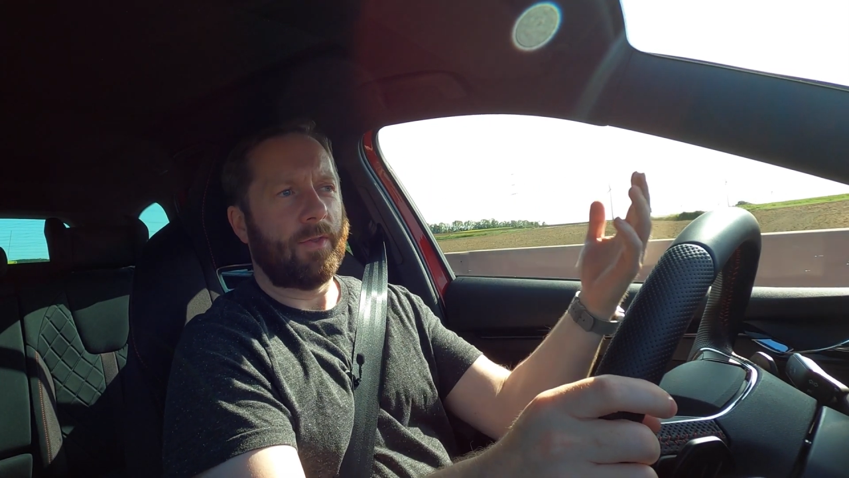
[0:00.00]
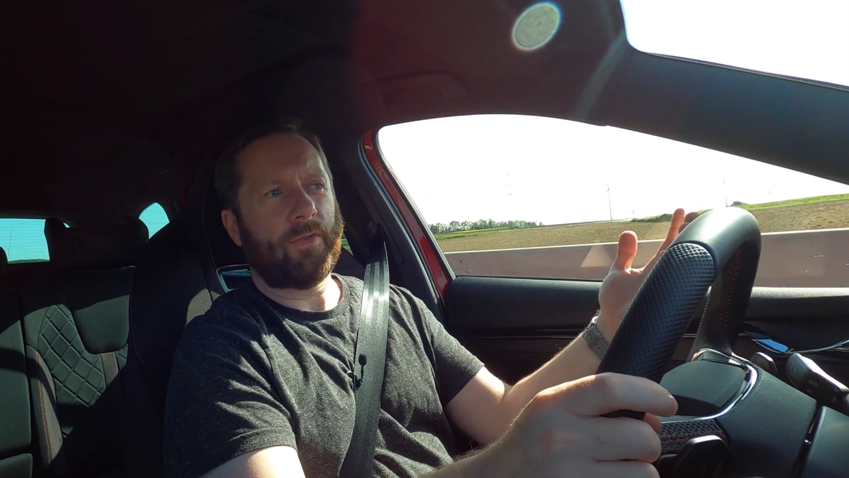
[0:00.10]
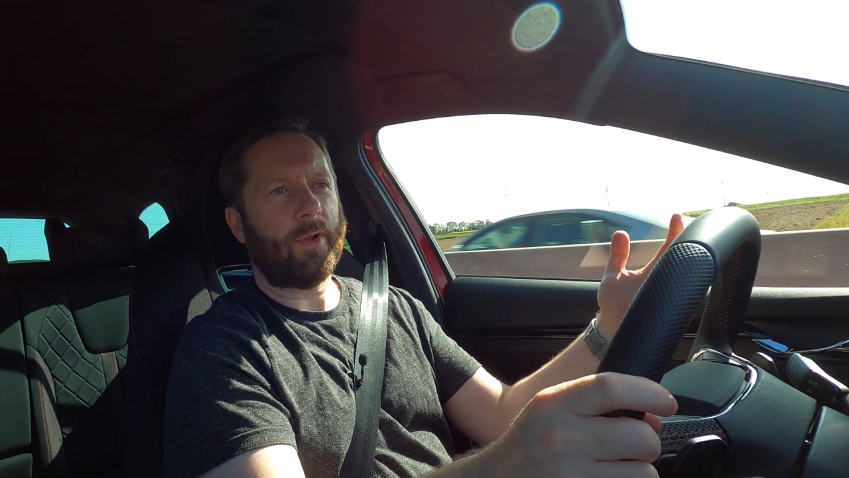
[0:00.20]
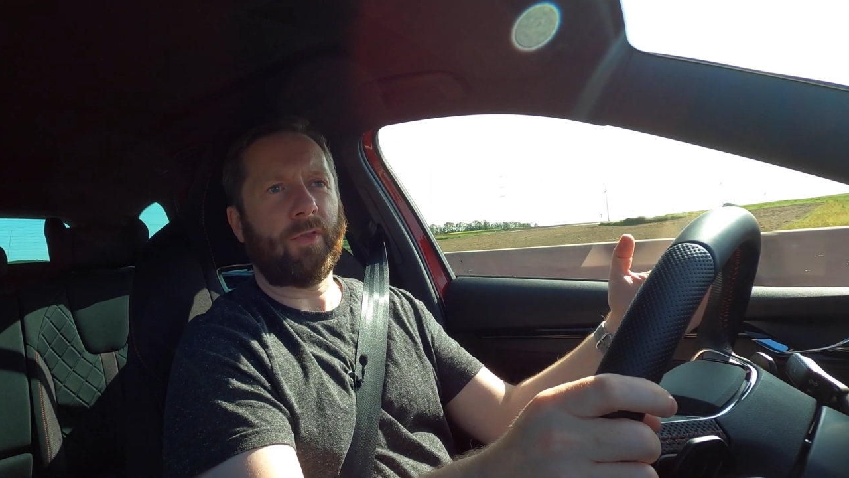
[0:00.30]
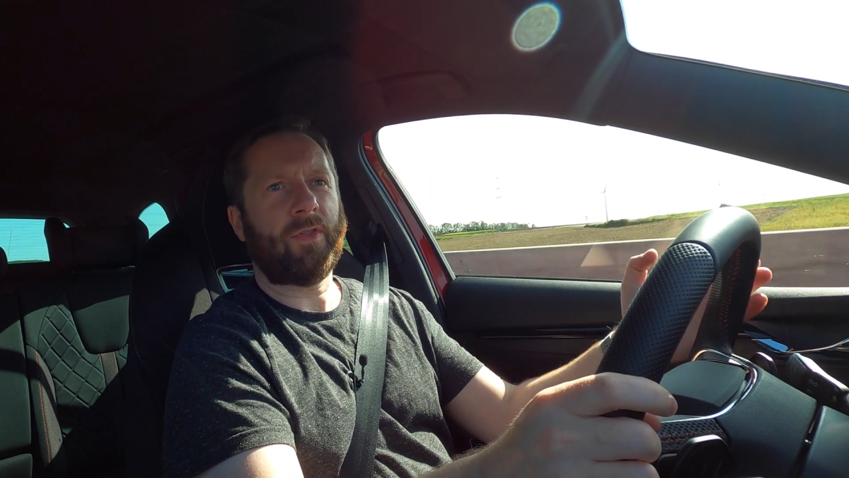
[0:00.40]
it
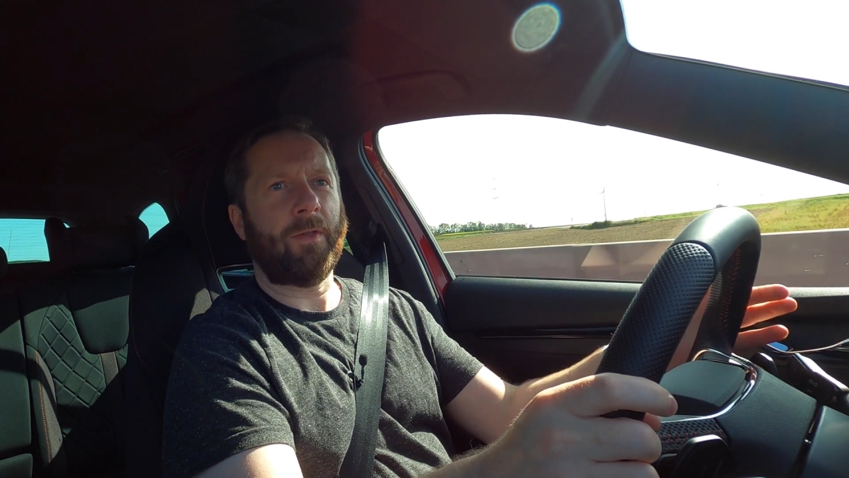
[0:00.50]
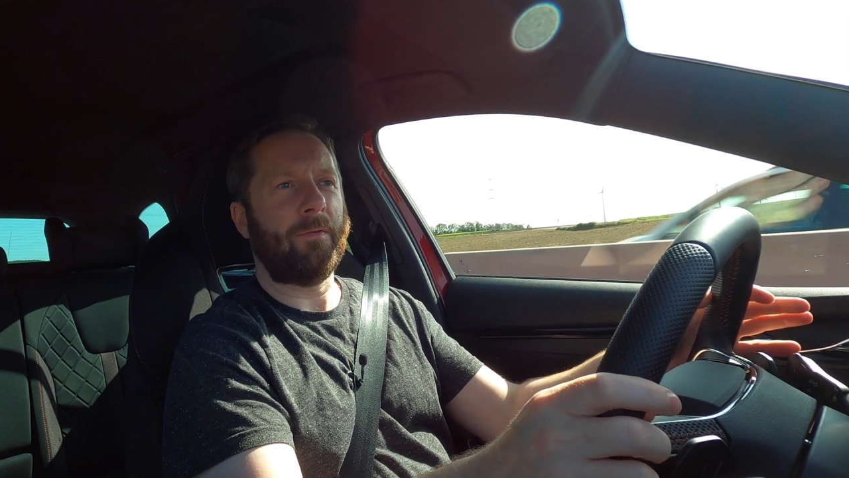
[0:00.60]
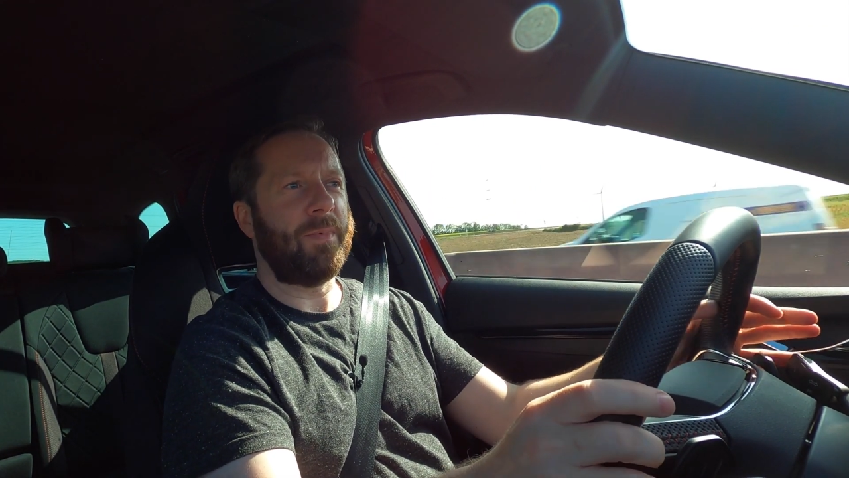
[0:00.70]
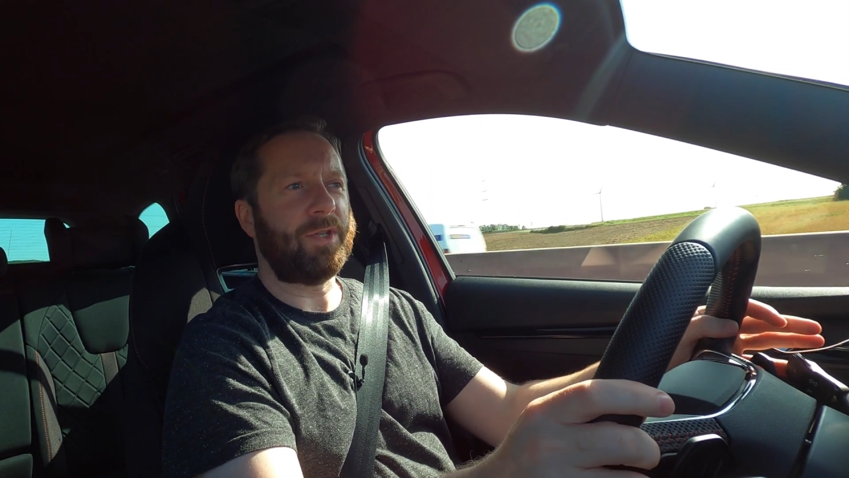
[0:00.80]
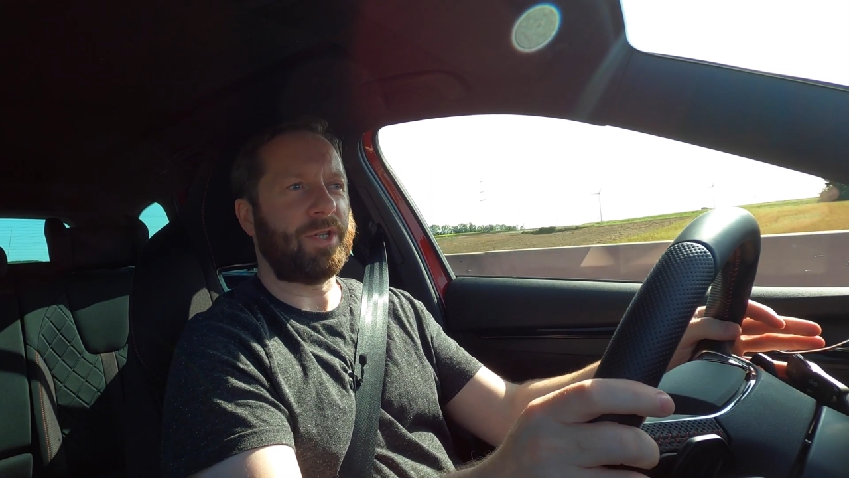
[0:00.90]
starts
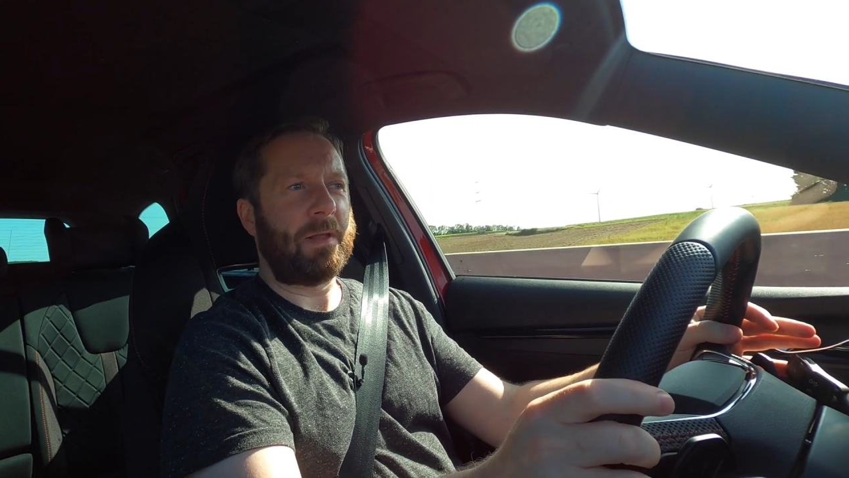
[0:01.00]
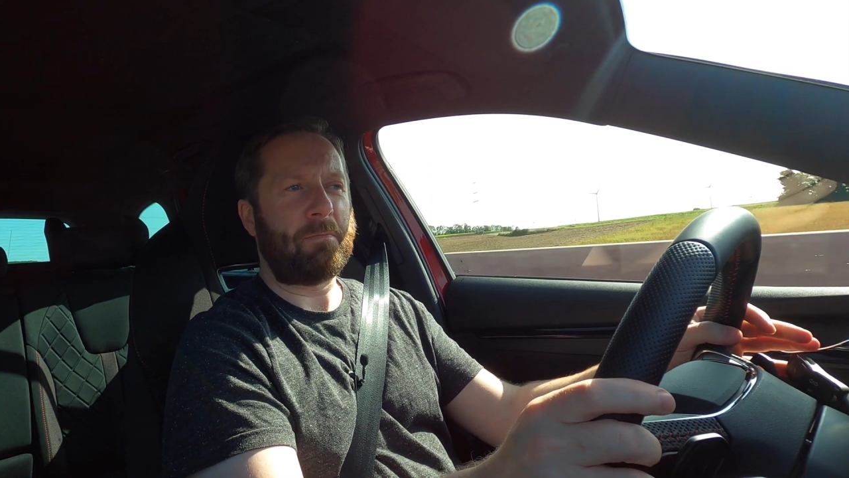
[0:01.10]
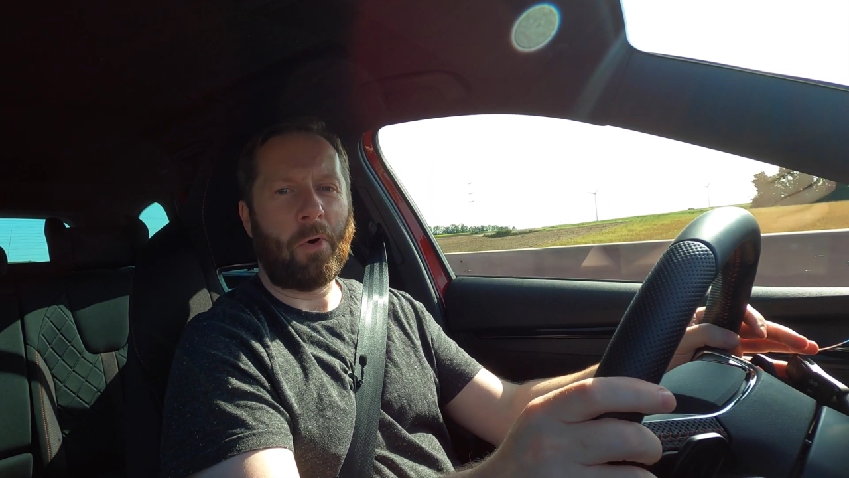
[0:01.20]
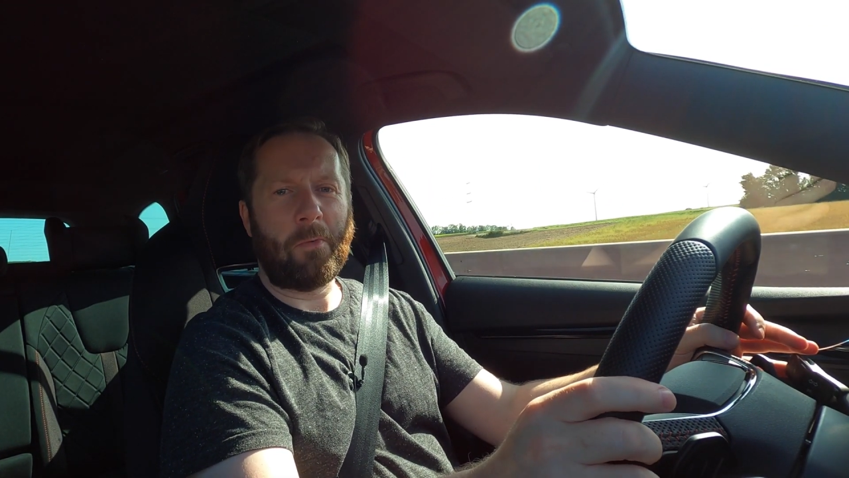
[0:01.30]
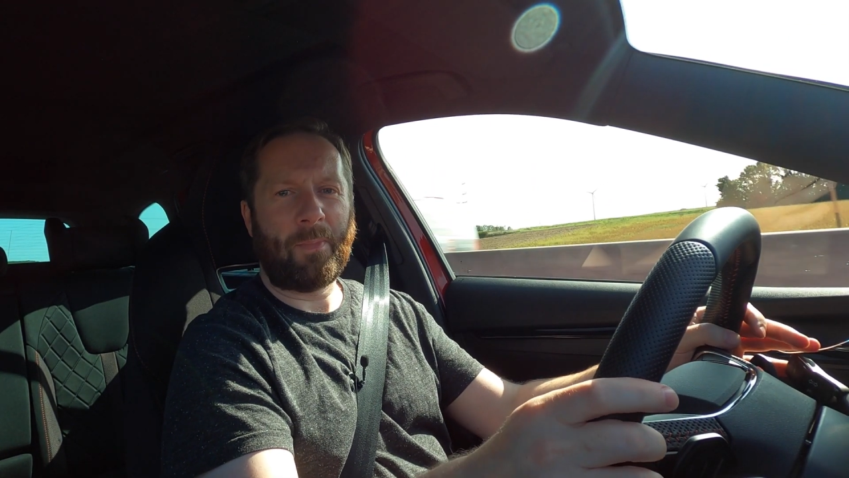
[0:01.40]
to immediately
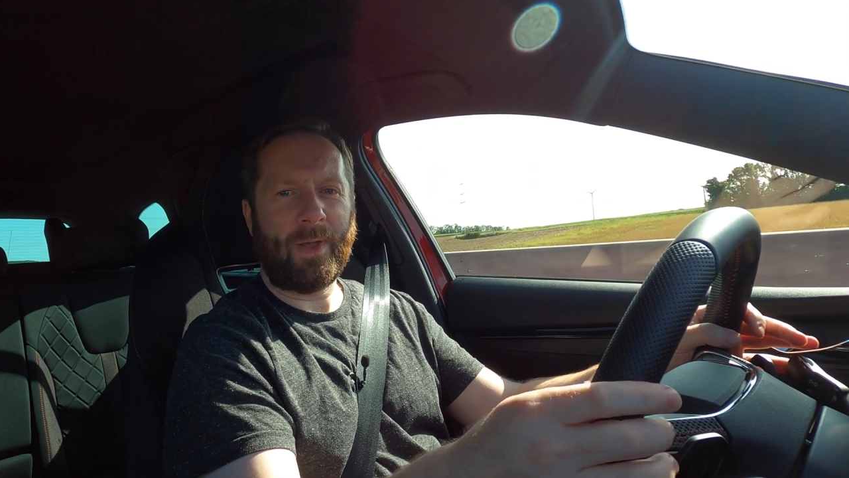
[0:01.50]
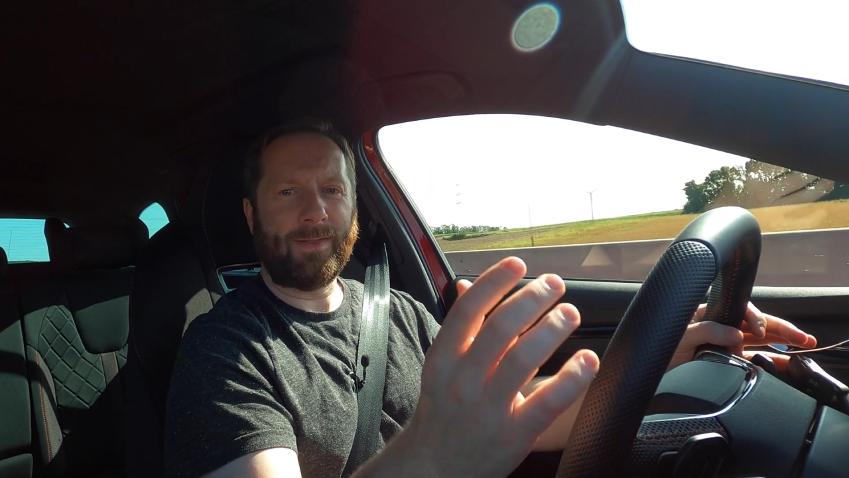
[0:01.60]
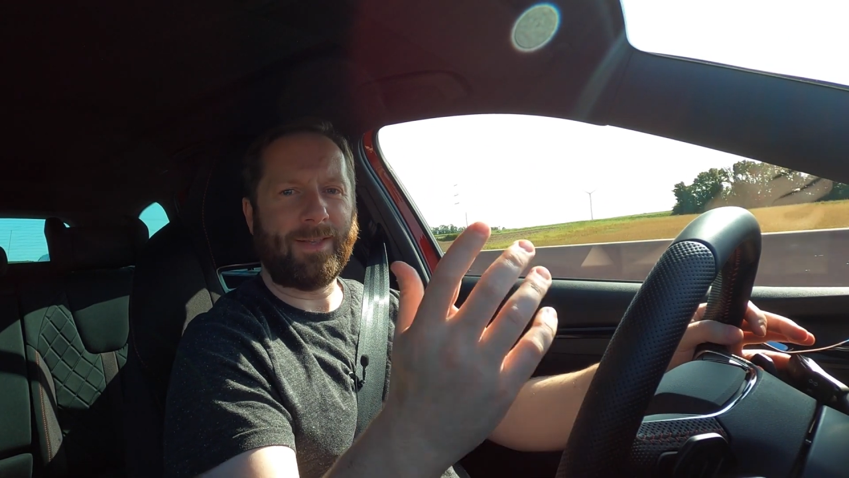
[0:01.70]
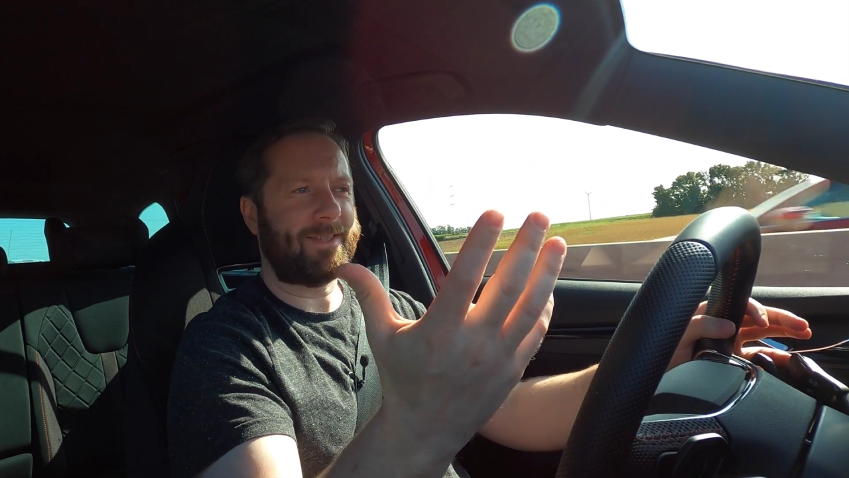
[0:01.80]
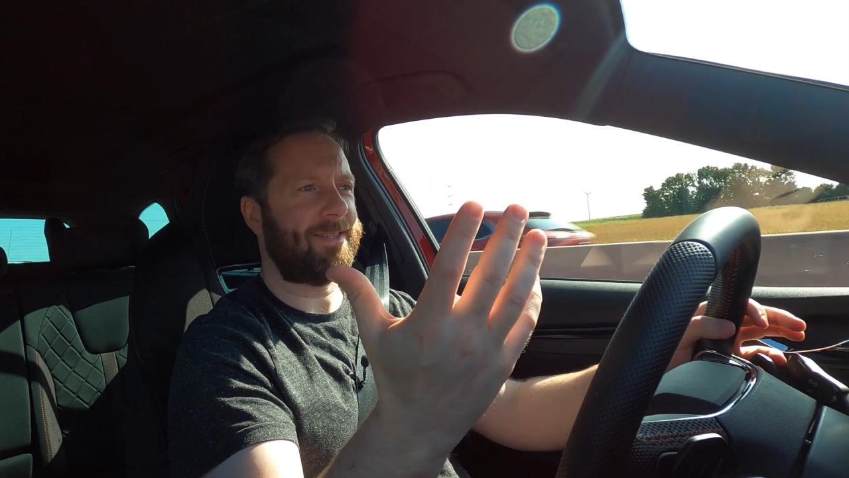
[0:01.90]
pump
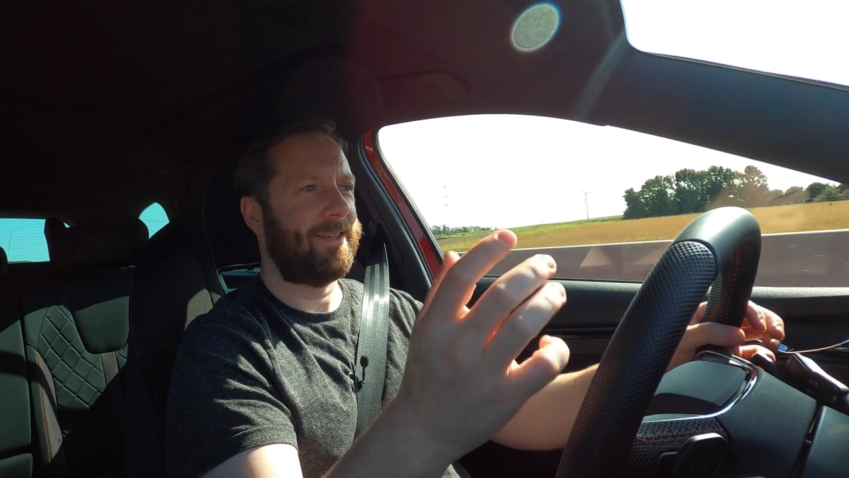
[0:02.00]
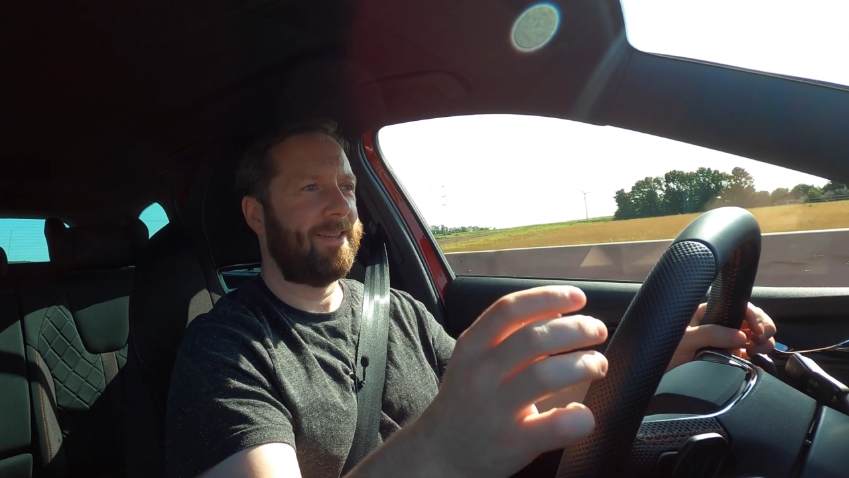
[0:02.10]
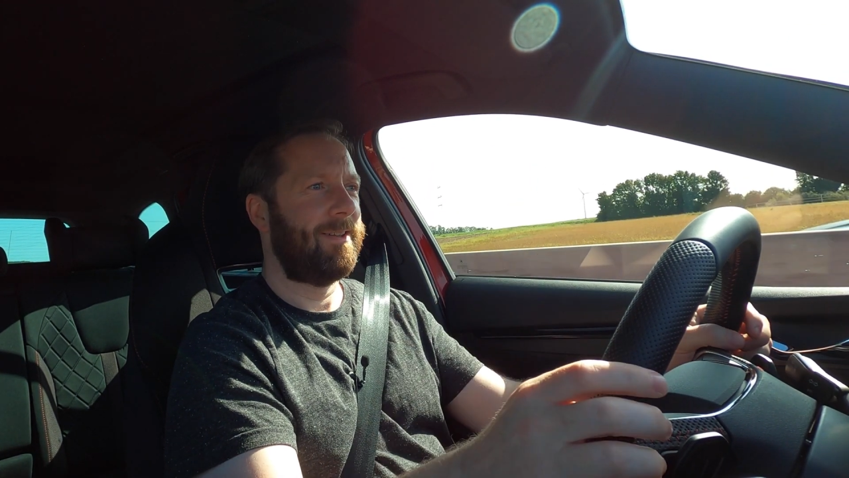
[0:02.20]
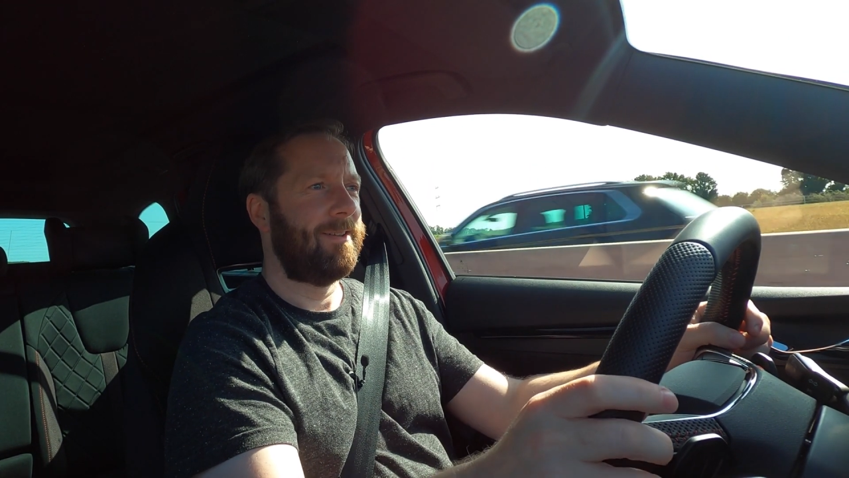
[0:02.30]
in this